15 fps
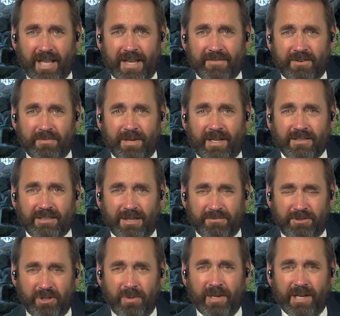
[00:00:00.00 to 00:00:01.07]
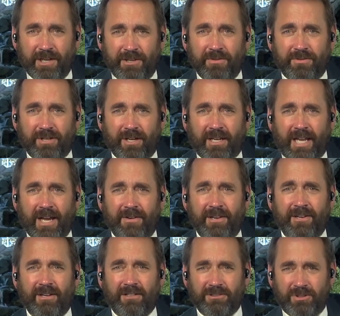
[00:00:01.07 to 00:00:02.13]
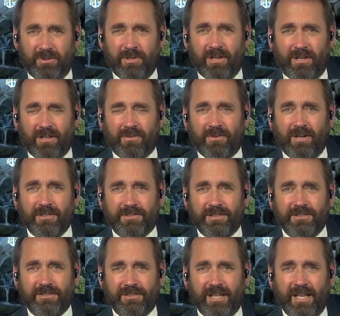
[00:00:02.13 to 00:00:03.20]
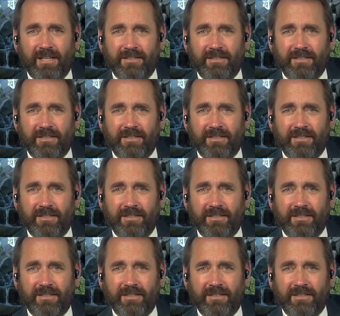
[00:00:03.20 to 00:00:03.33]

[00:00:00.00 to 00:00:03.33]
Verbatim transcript: Leavitt, because I'm doing it in Utah County and I'll do it all across this state.